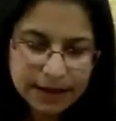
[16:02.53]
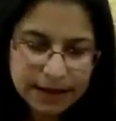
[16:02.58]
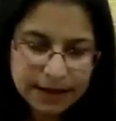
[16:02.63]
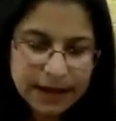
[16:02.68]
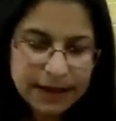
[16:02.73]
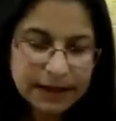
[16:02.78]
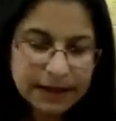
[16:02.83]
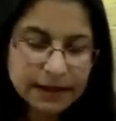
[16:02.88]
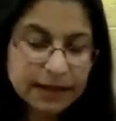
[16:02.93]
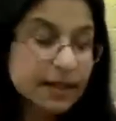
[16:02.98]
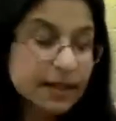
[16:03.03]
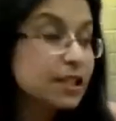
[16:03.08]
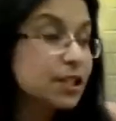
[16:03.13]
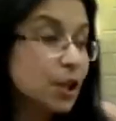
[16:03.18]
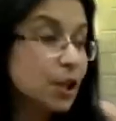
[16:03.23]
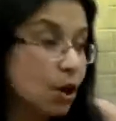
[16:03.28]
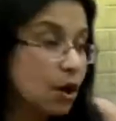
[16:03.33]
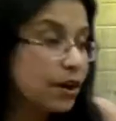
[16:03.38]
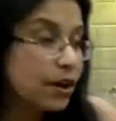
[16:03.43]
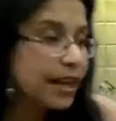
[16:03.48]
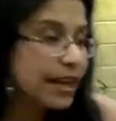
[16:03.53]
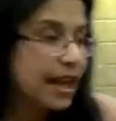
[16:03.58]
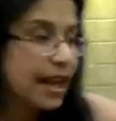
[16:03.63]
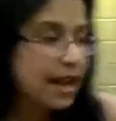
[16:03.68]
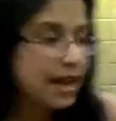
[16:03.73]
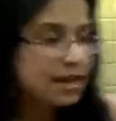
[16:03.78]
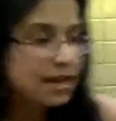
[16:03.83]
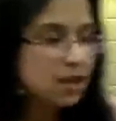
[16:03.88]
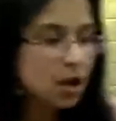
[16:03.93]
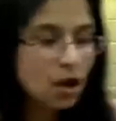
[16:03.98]
And this already
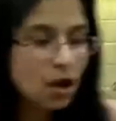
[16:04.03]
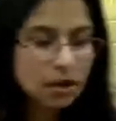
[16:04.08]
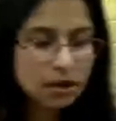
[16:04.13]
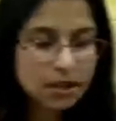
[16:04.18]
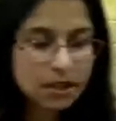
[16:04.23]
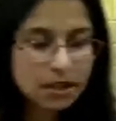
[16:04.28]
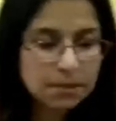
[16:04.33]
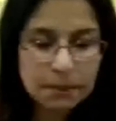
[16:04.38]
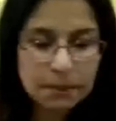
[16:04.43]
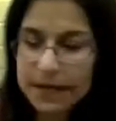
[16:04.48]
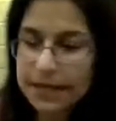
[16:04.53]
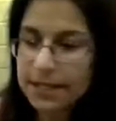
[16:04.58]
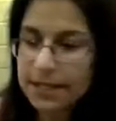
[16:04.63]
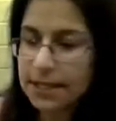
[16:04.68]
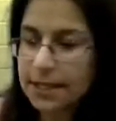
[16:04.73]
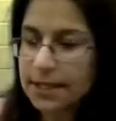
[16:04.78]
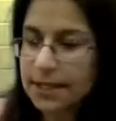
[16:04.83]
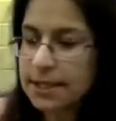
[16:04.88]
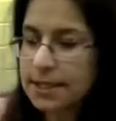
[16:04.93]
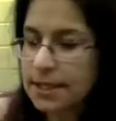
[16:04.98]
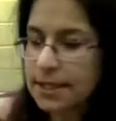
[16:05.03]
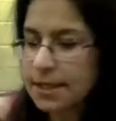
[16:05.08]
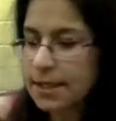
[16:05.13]
has all the spices.